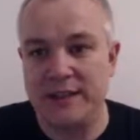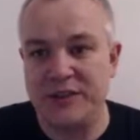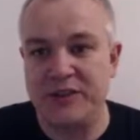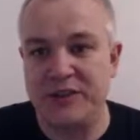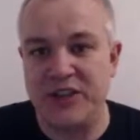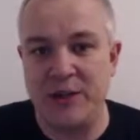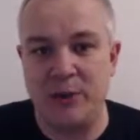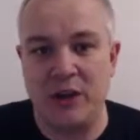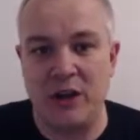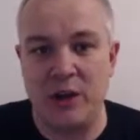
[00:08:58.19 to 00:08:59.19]
This is the
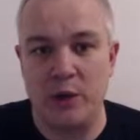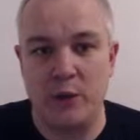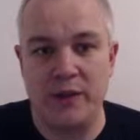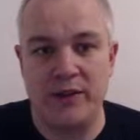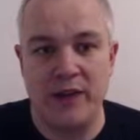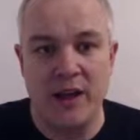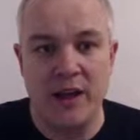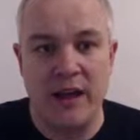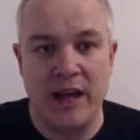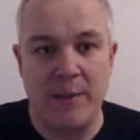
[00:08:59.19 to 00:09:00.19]
team we're going with:
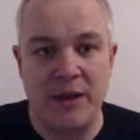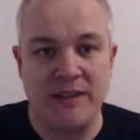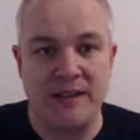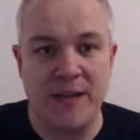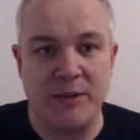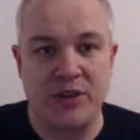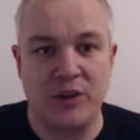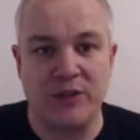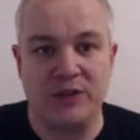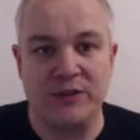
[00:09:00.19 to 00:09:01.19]
um,
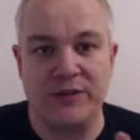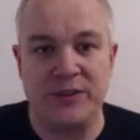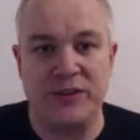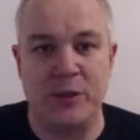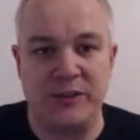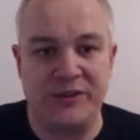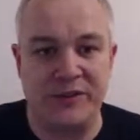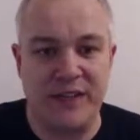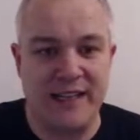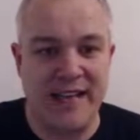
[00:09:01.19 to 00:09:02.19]
debutant for Thomas
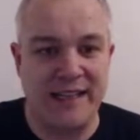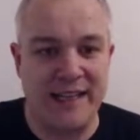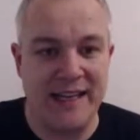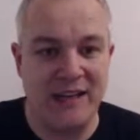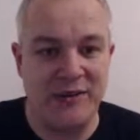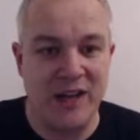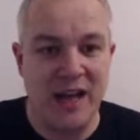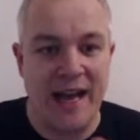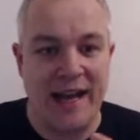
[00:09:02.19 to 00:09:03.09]
Fernandez